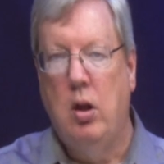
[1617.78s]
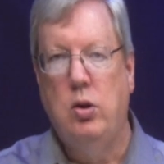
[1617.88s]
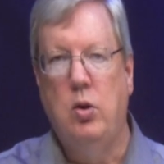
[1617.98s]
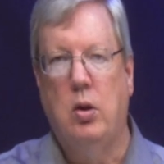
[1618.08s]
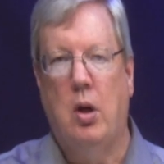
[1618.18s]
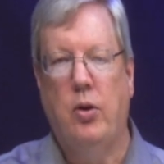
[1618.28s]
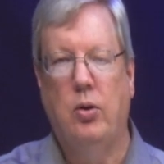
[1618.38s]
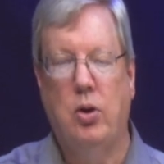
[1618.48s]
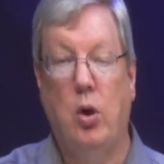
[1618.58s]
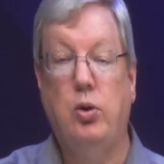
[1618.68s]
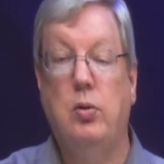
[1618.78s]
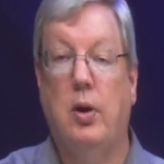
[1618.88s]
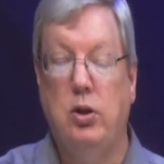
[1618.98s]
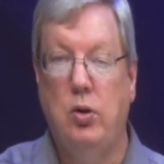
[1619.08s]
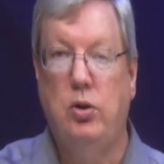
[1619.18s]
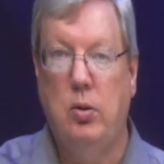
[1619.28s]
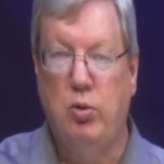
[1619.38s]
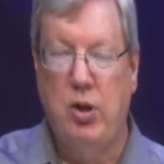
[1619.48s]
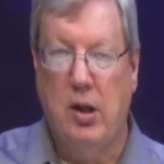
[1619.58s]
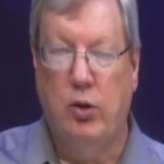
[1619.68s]
You can also go to our YouTube
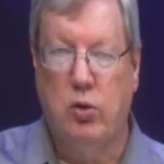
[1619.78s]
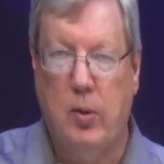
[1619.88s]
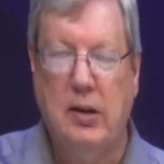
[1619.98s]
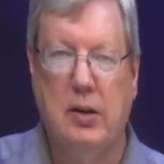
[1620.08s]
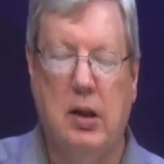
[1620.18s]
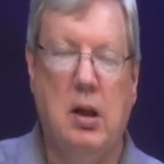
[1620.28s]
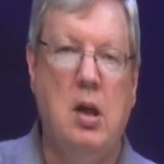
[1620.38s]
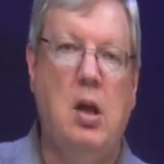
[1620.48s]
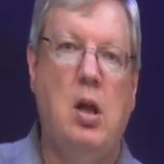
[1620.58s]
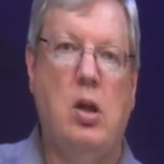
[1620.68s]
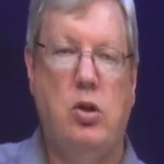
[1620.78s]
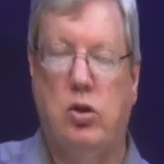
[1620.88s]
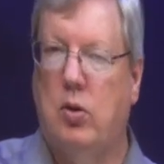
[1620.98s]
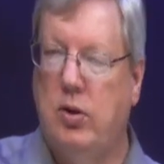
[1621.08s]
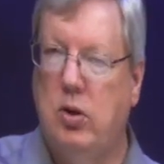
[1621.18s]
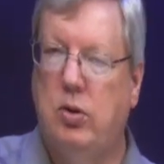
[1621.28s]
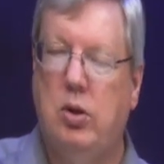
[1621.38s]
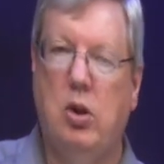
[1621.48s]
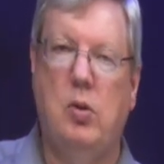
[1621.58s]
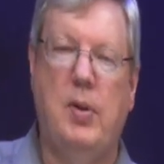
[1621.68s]
channel directly. Just go on
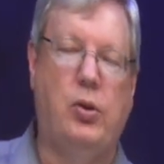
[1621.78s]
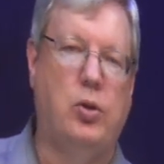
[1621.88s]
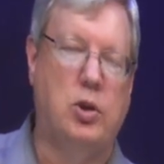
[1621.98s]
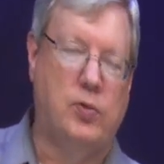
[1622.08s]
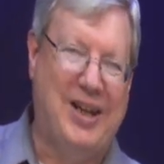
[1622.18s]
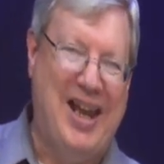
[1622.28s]
YouTube and search for